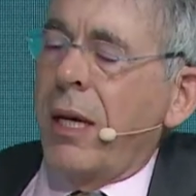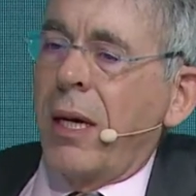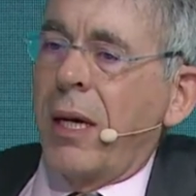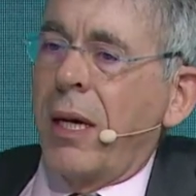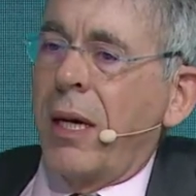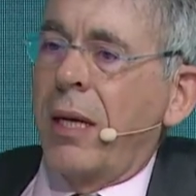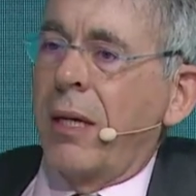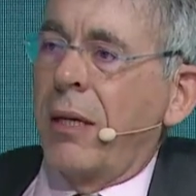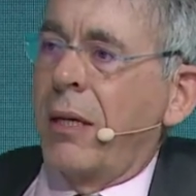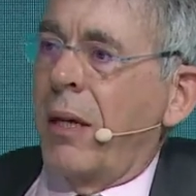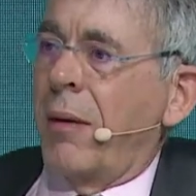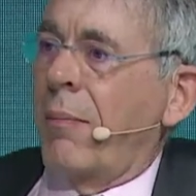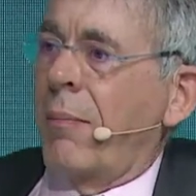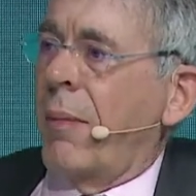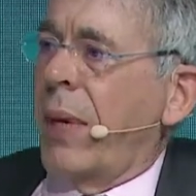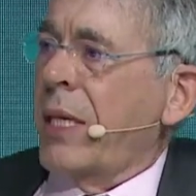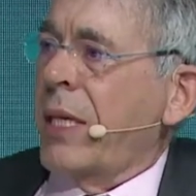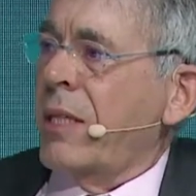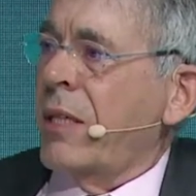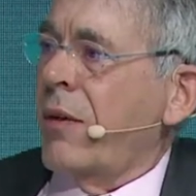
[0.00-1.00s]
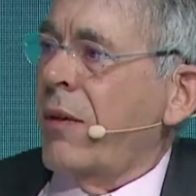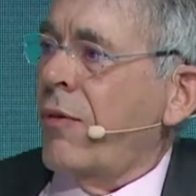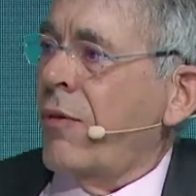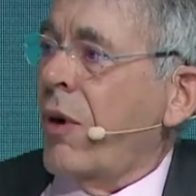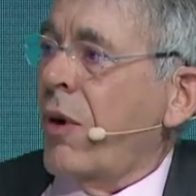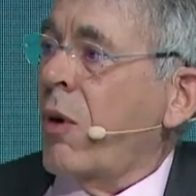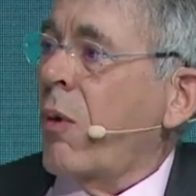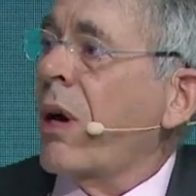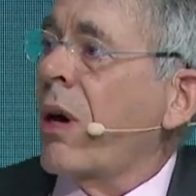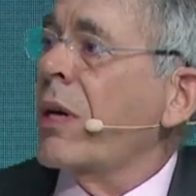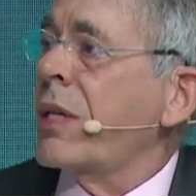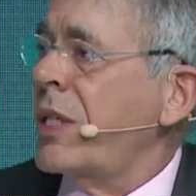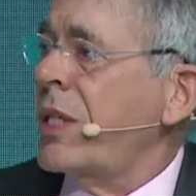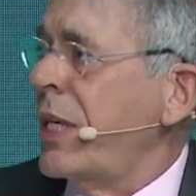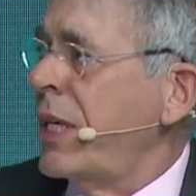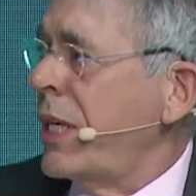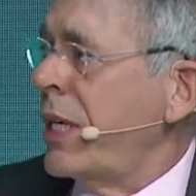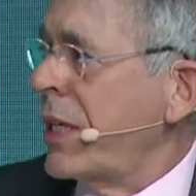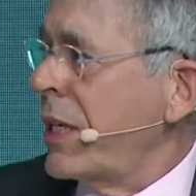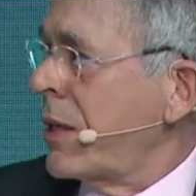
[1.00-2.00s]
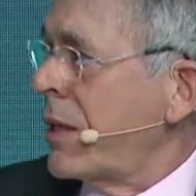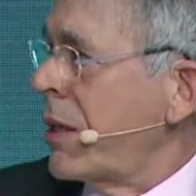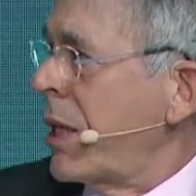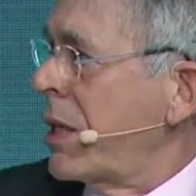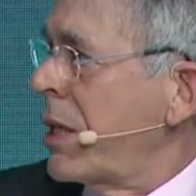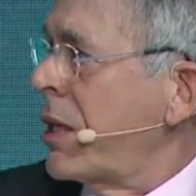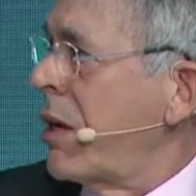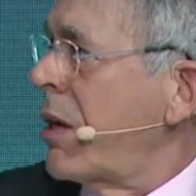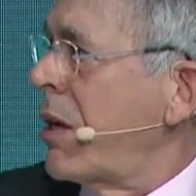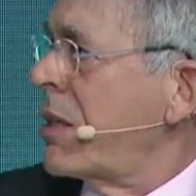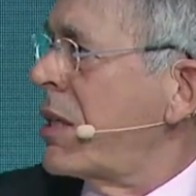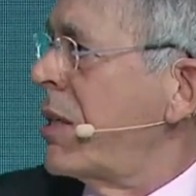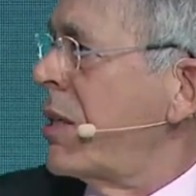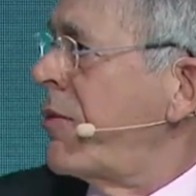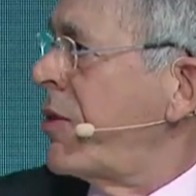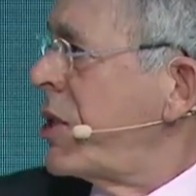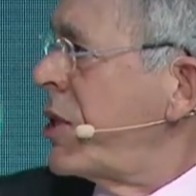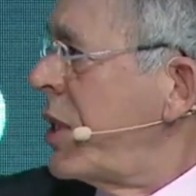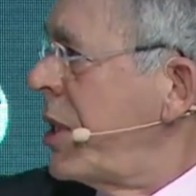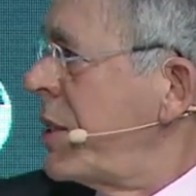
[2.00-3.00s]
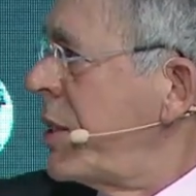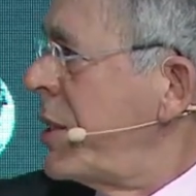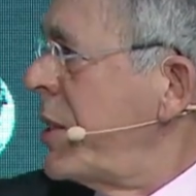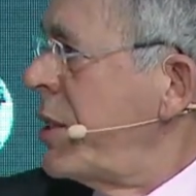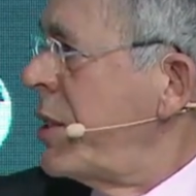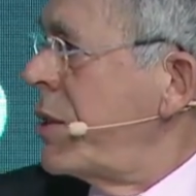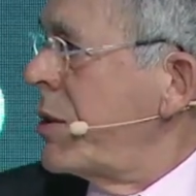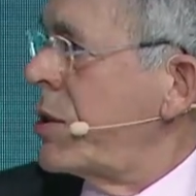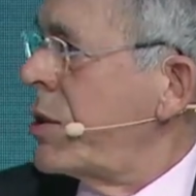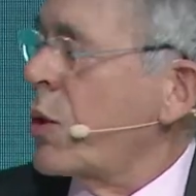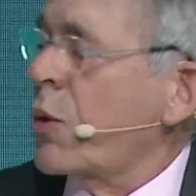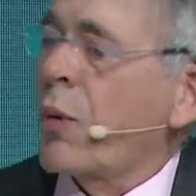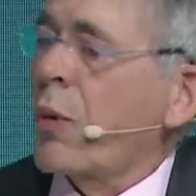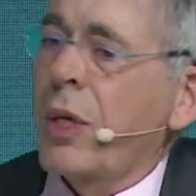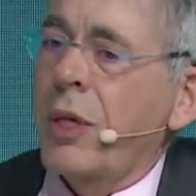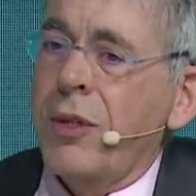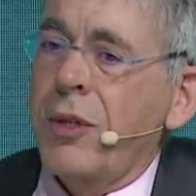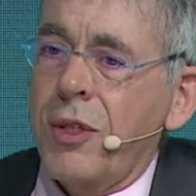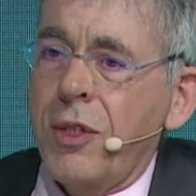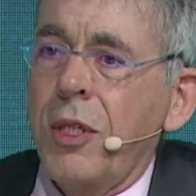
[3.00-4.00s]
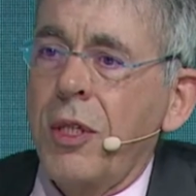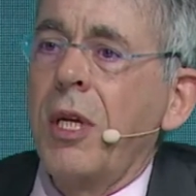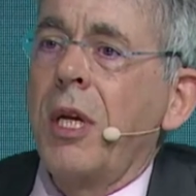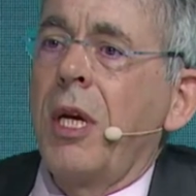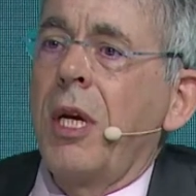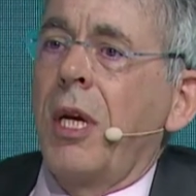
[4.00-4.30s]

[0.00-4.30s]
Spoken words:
and massive quarantining and ghastly facilities towards